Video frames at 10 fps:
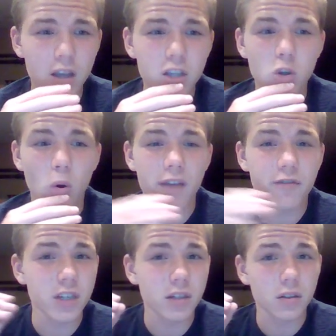So I
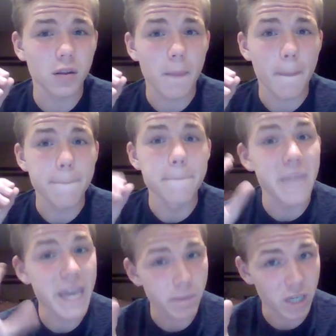feel
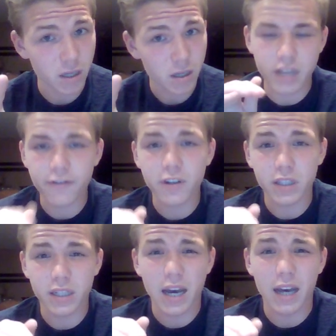maybe,
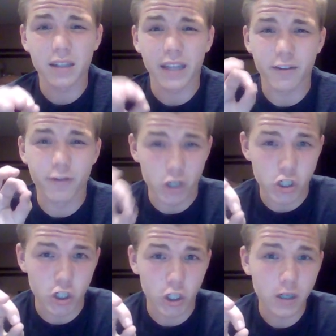definitely not like for
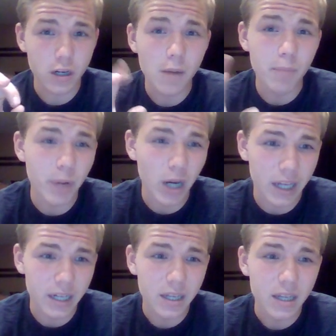sure,
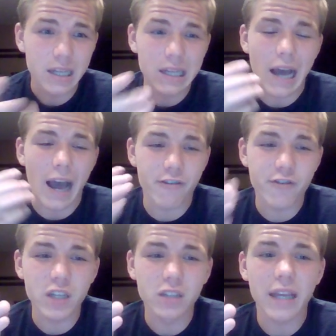but I
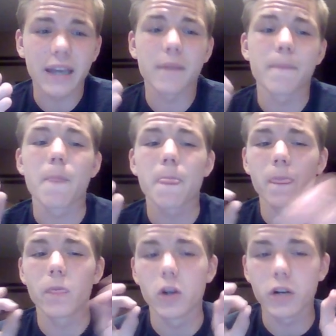feel like
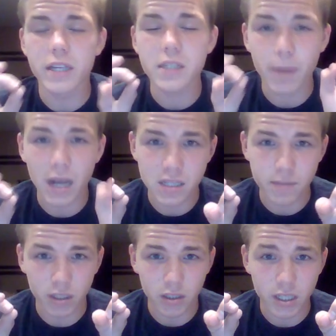there is a
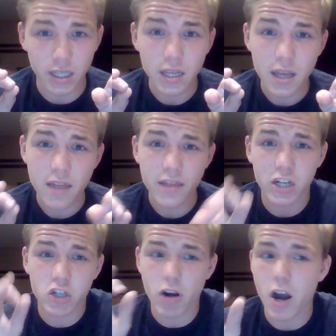possibility
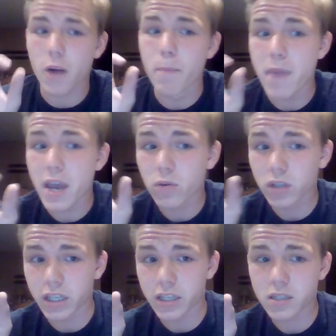that Treyarch may
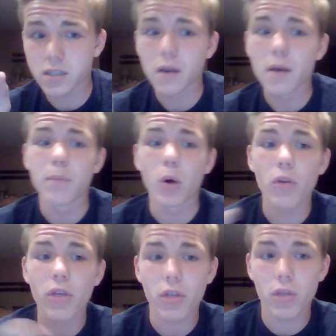release
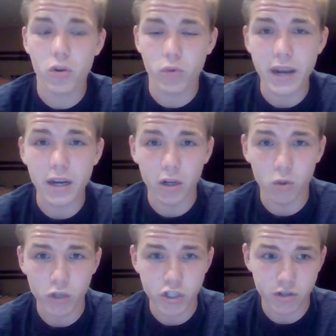both the ray
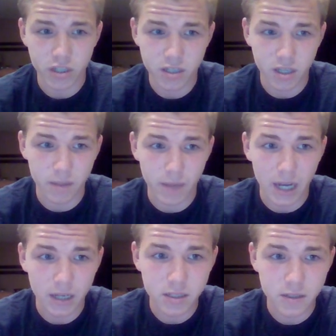gun, which you can see in the
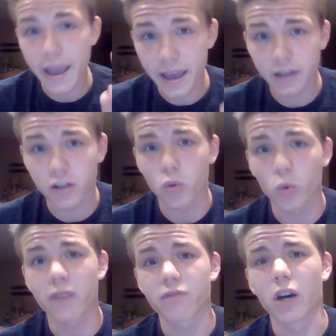box, and the
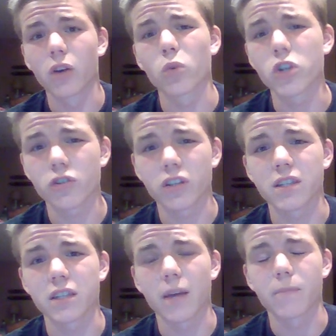wave gun, which you can
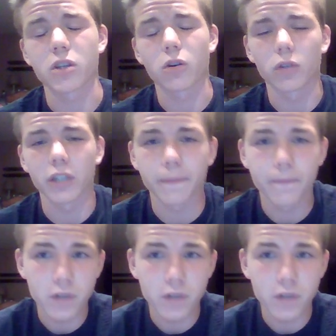see Dempsey holding.